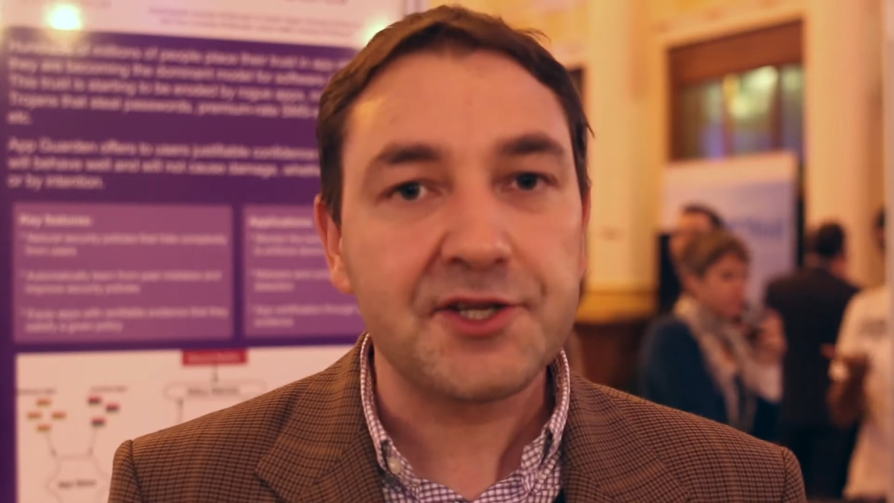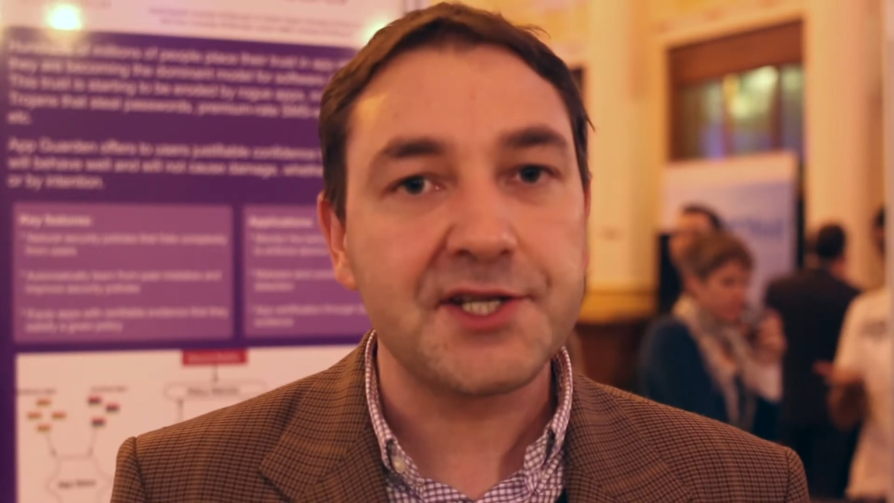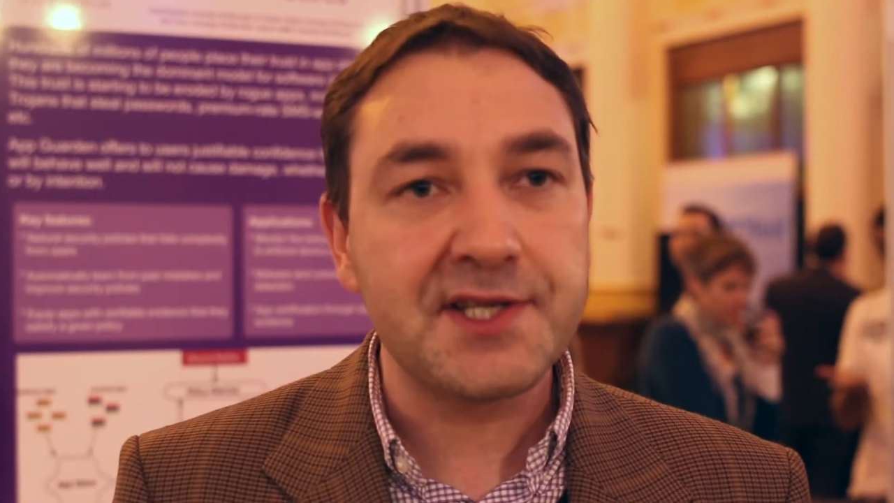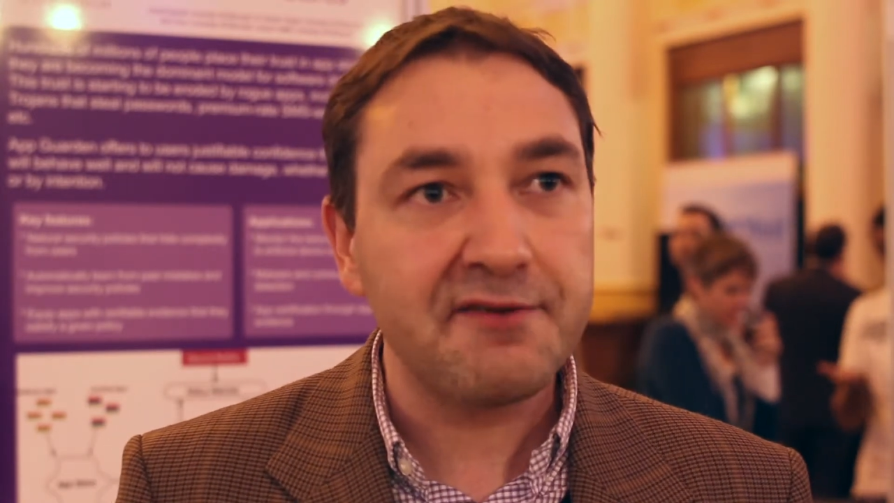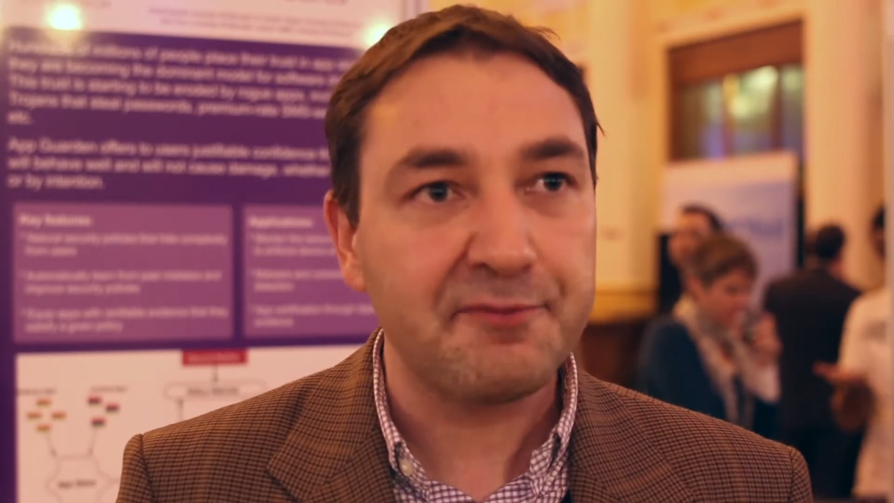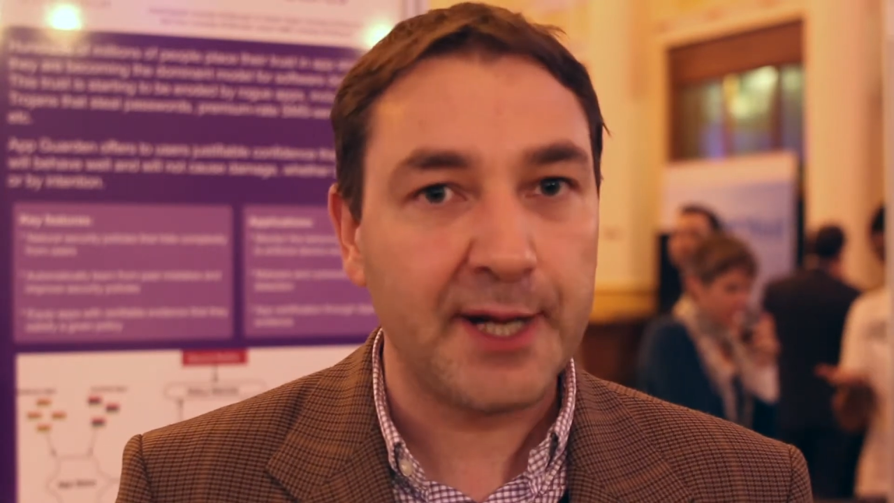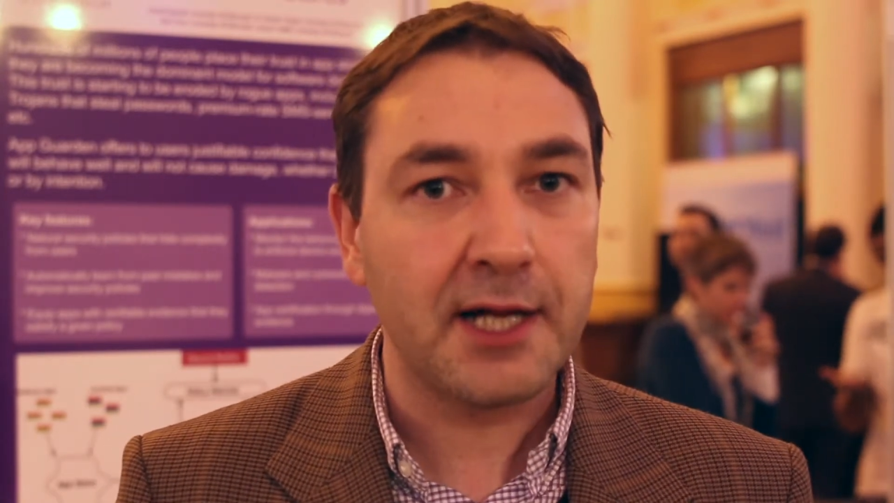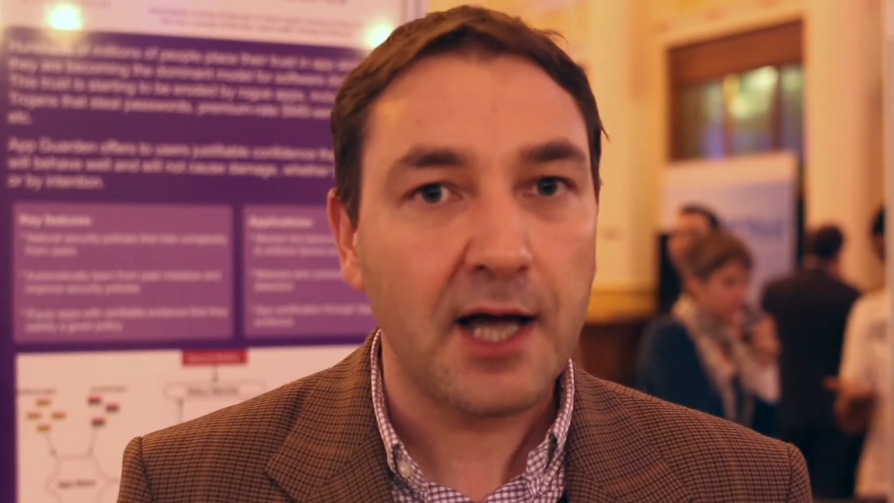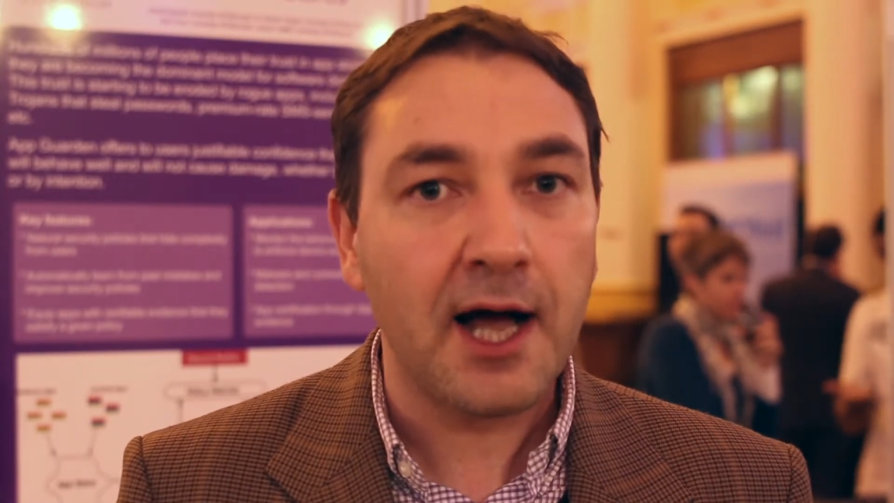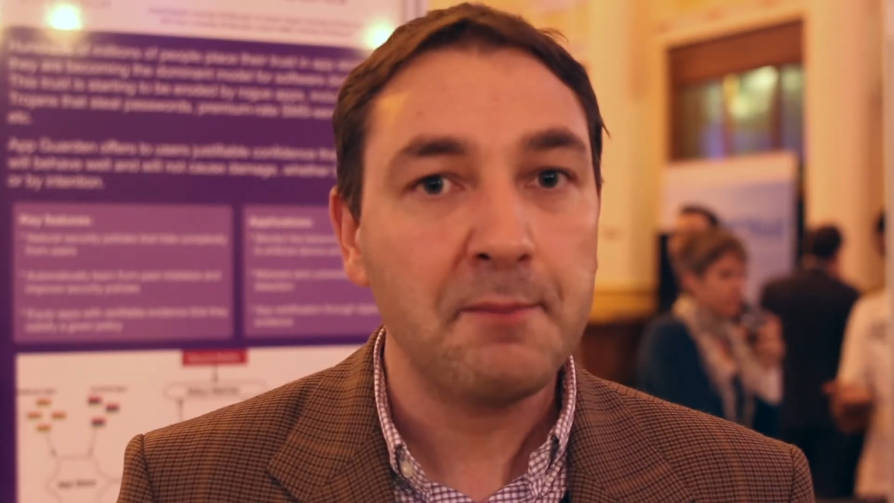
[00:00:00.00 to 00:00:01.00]
initiative,
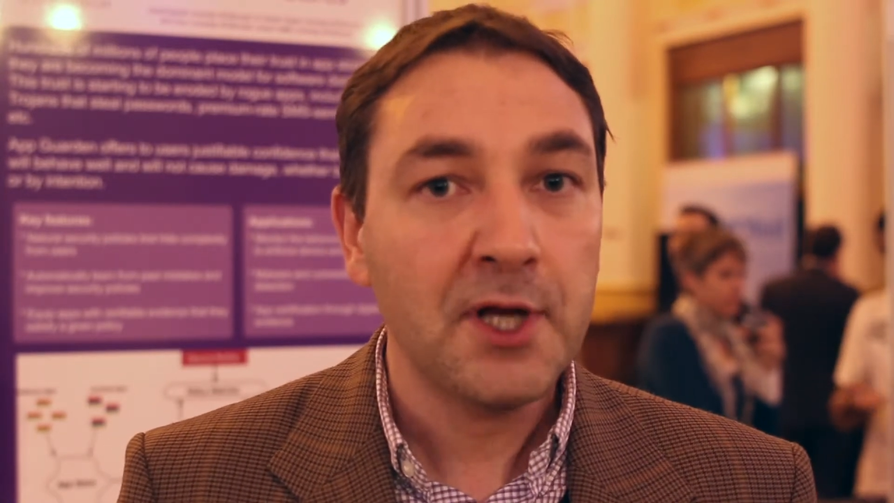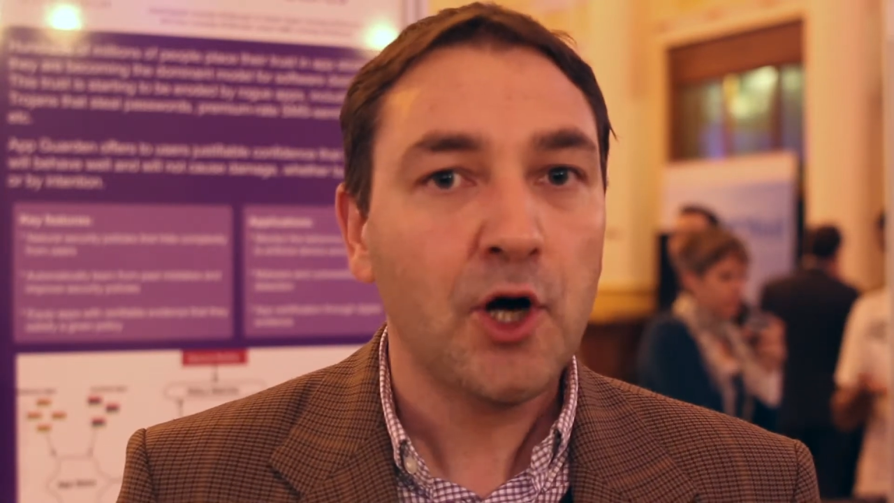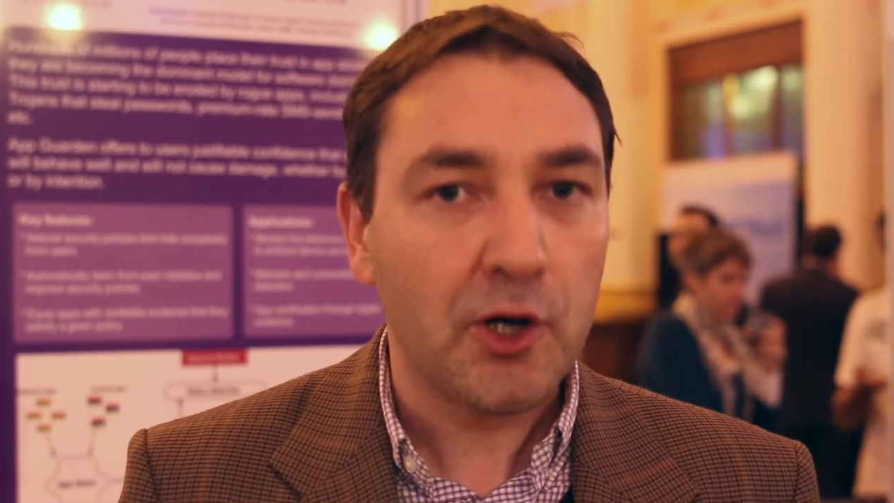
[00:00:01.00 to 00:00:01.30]
but um,